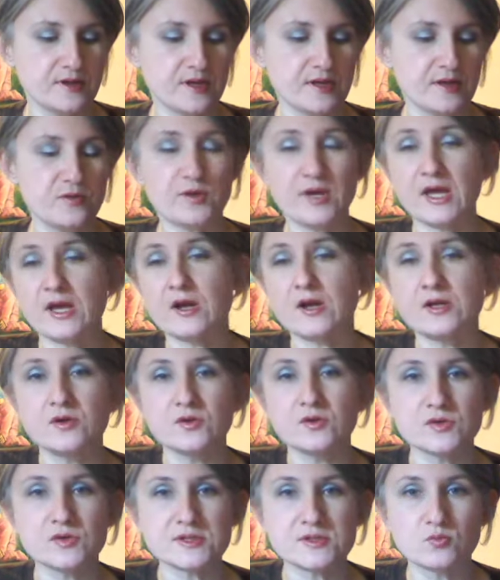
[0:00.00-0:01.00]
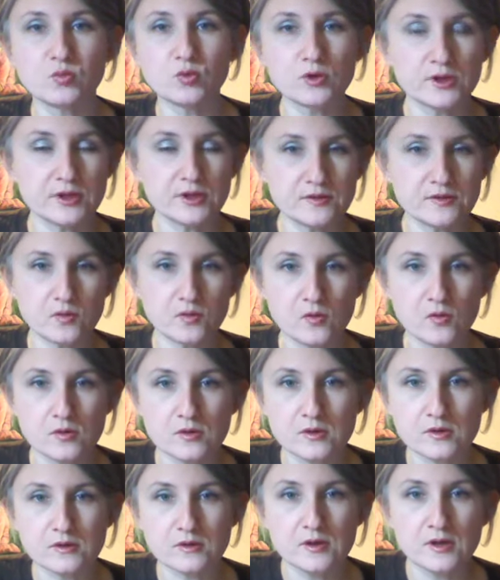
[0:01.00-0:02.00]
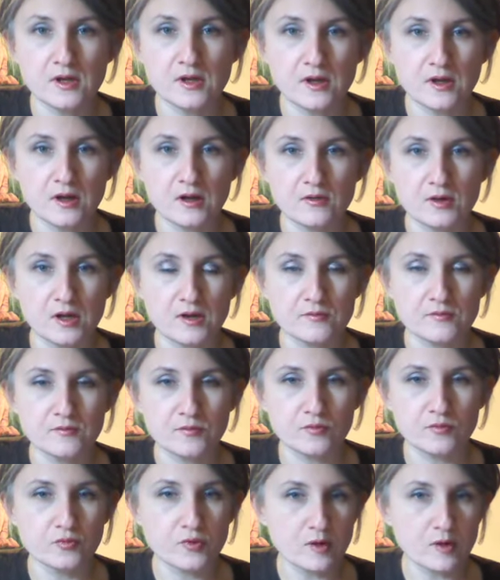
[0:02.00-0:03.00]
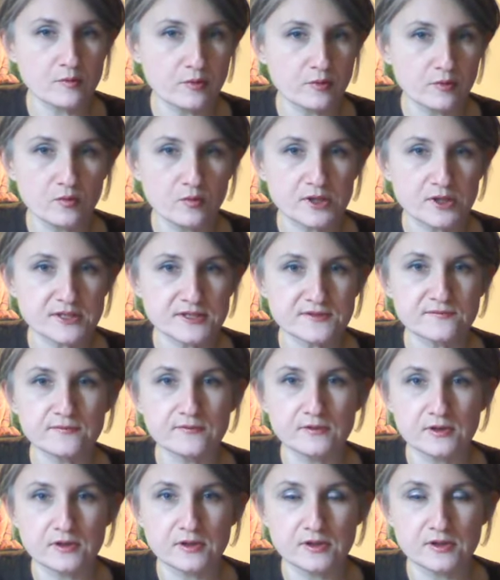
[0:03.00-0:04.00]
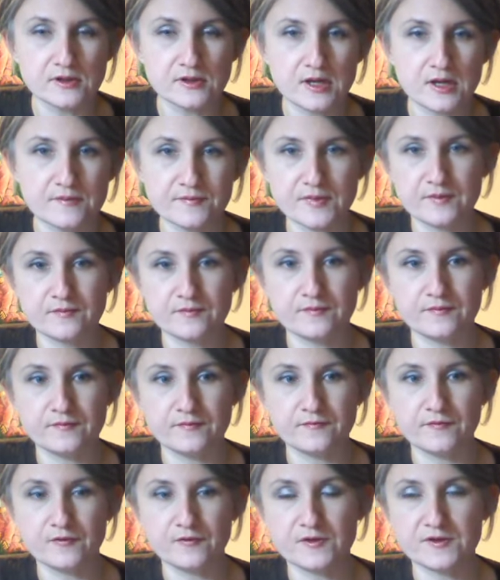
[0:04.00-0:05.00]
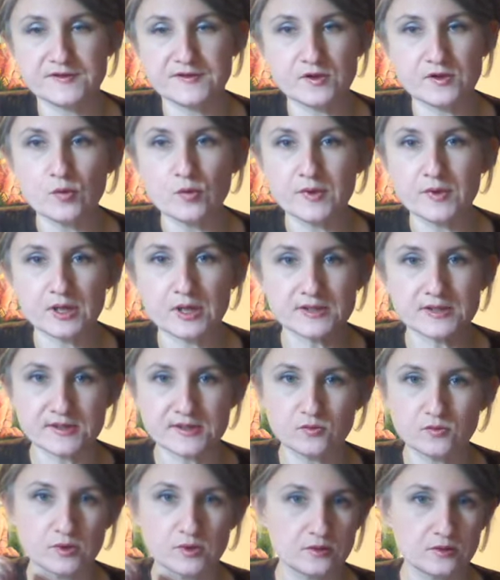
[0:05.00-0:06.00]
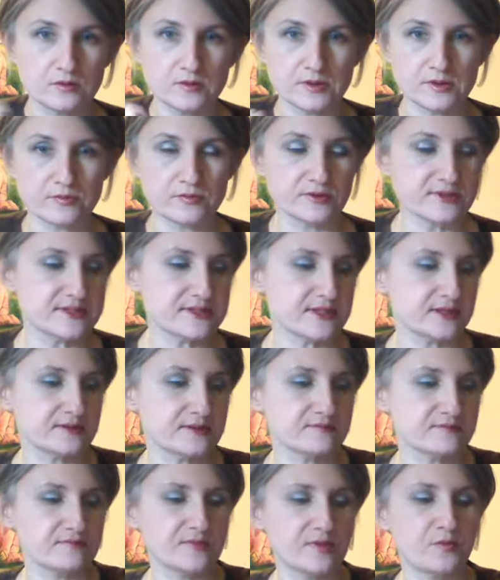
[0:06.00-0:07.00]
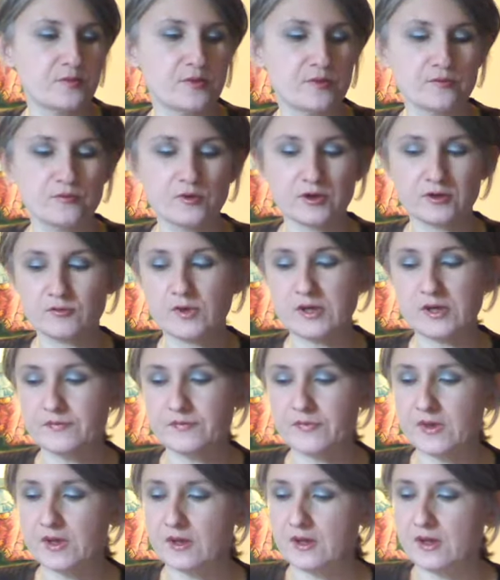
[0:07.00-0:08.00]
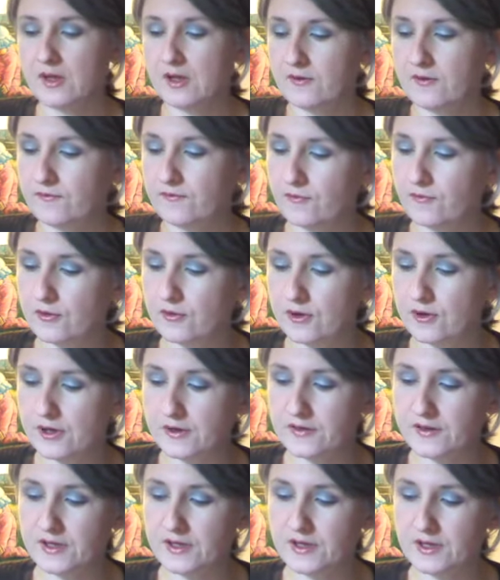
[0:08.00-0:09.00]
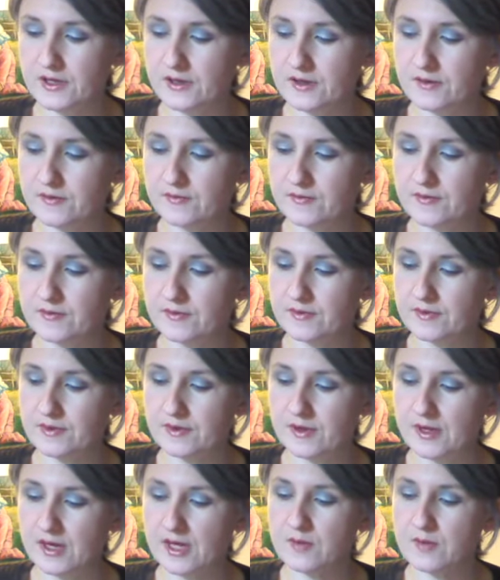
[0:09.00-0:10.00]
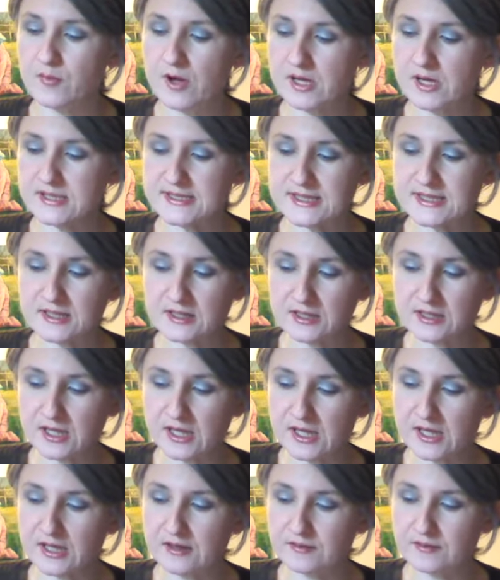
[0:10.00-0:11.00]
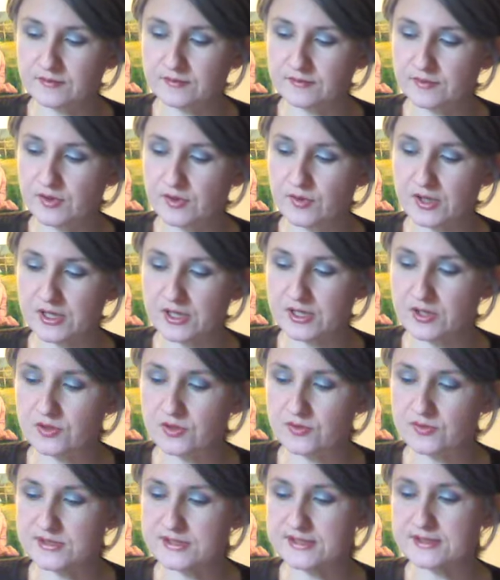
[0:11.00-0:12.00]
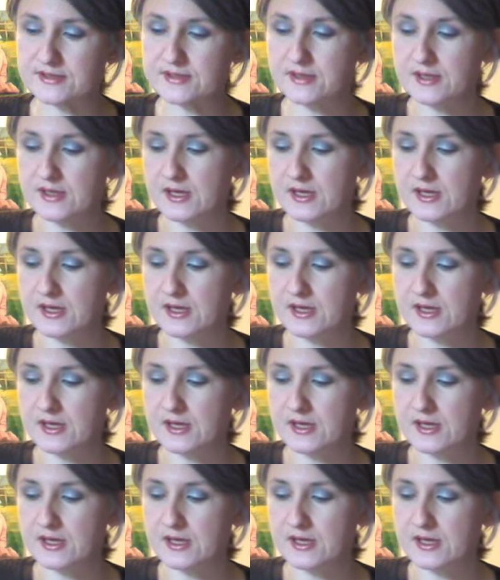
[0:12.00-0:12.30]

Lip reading: You cannot use wood or rubber ones for the Sculpey because it will stick. It won't work well. For the Epoxy Clay, you can use